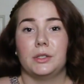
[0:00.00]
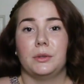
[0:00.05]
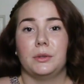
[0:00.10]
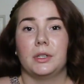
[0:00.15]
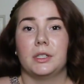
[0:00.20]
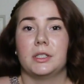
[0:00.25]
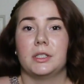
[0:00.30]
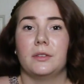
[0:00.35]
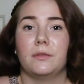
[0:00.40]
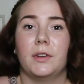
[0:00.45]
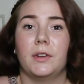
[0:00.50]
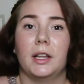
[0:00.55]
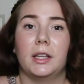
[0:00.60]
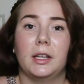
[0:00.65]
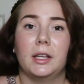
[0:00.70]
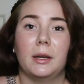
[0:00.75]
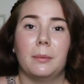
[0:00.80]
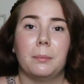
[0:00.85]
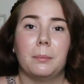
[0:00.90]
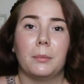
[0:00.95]
you can
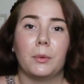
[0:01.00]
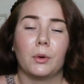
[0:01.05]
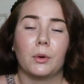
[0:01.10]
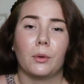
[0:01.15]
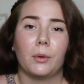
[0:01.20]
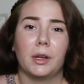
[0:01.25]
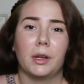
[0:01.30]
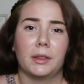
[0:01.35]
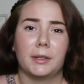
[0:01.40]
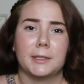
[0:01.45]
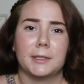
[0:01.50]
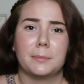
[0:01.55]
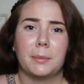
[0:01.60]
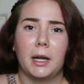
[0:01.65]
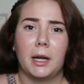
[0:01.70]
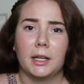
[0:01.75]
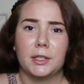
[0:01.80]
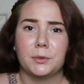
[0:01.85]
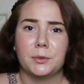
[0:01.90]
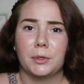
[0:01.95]
develop more oily
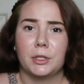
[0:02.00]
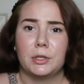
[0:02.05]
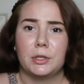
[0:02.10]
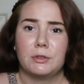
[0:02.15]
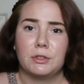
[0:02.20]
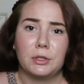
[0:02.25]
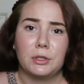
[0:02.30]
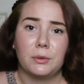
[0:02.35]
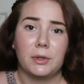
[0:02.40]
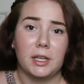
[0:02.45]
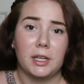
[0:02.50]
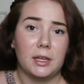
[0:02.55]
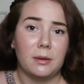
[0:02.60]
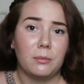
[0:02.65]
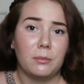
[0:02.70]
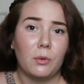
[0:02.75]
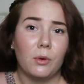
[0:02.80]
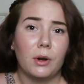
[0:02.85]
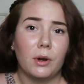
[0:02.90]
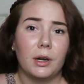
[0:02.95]
spots when you do eat
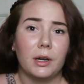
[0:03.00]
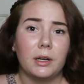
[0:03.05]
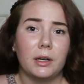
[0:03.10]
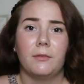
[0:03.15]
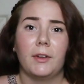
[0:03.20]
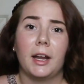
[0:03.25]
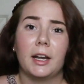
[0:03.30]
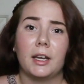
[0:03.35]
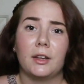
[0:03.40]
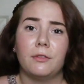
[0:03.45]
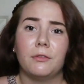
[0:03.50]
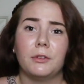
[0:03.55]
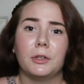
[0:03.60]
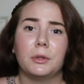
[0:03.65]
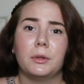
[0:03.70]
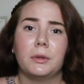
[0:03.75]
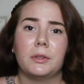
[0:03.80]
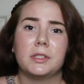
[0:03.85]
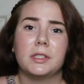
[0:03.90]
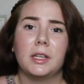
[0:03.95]
more fatty
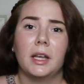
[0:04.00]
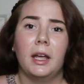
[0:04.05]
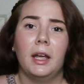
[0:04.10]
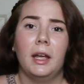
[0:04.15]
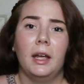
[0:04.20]
foods,